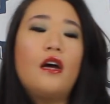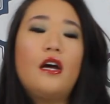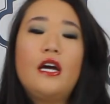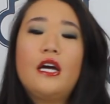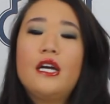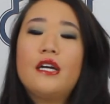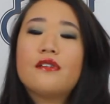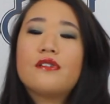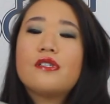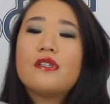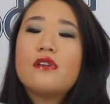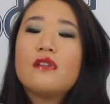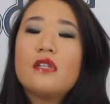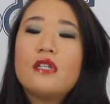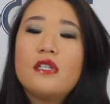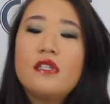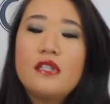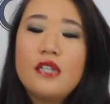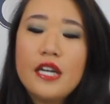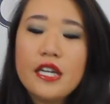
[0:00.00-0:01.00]
And so
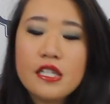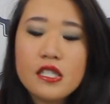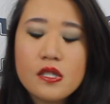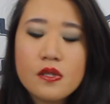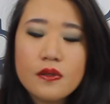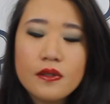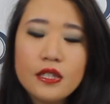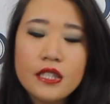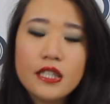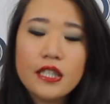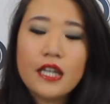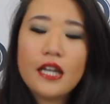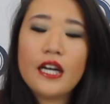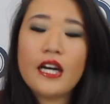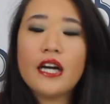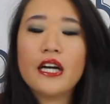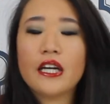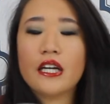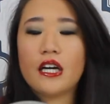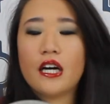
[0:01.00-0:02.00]
the next one that
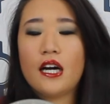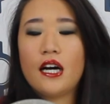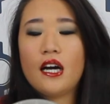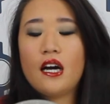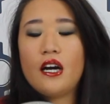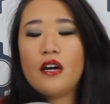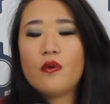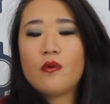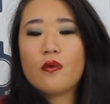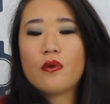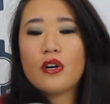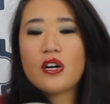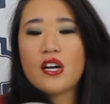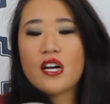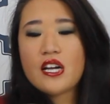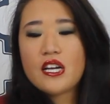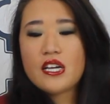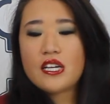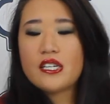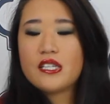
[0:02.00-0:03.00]
I got
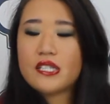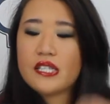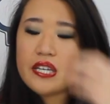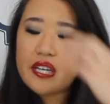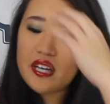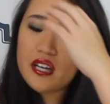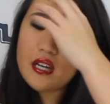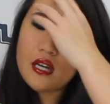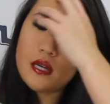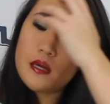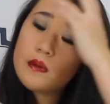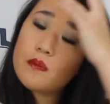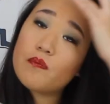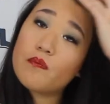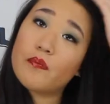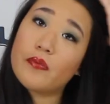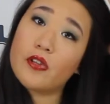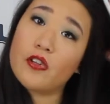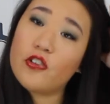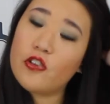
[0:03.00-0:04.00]
was
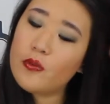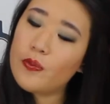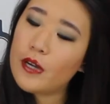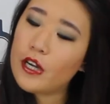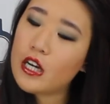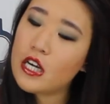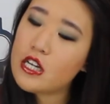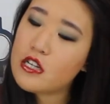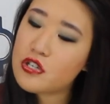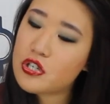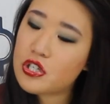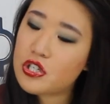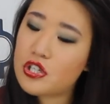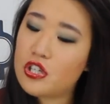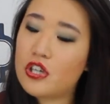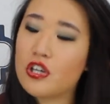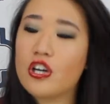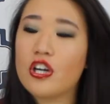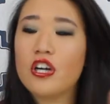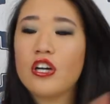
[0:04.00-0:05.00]
blueberry
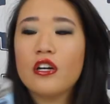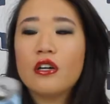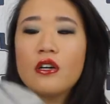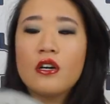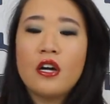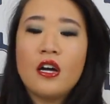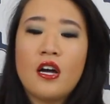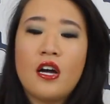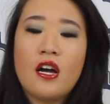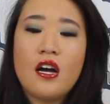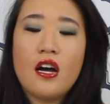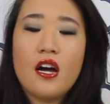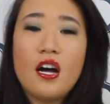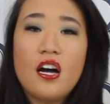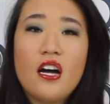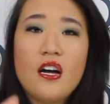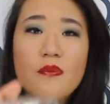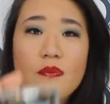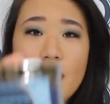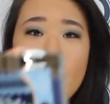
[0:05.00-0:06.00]
sugar.
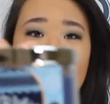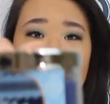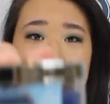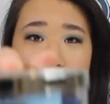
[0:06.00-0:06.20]
That